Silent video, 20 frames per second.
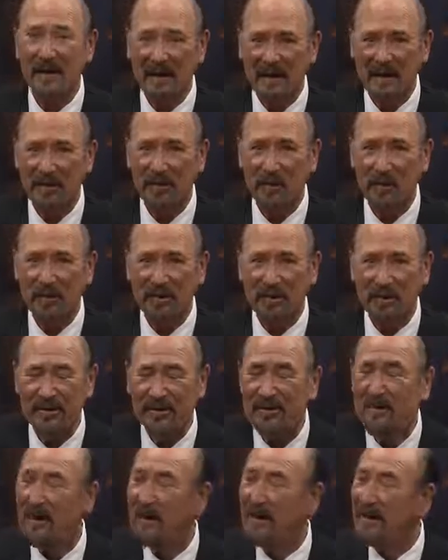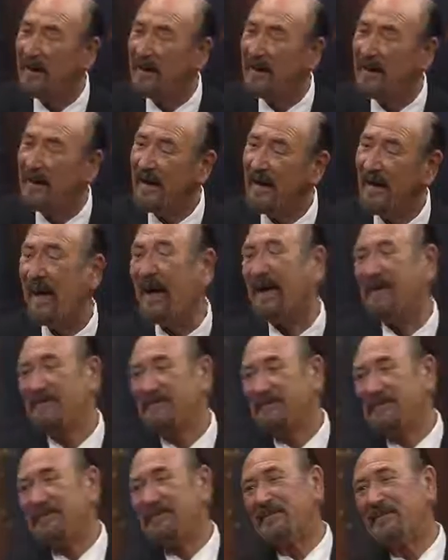in Auckland. Alan,
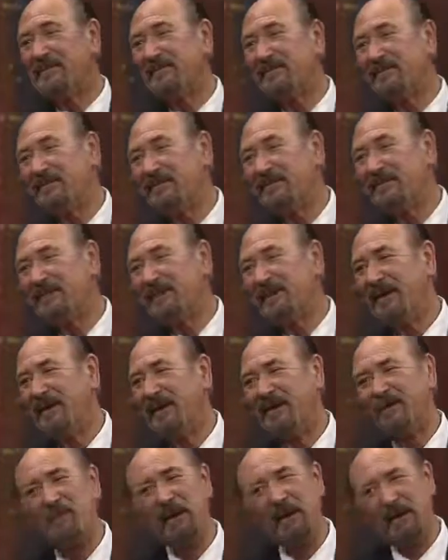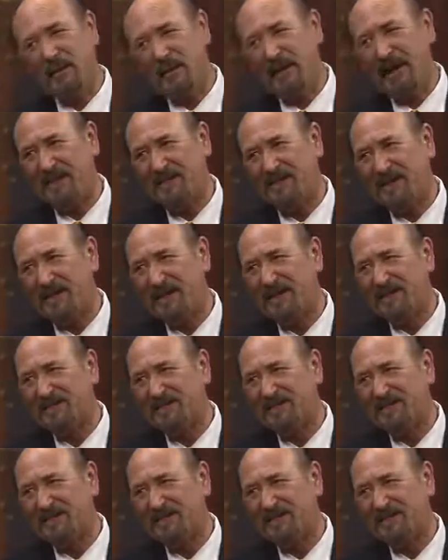it's been a pleasure.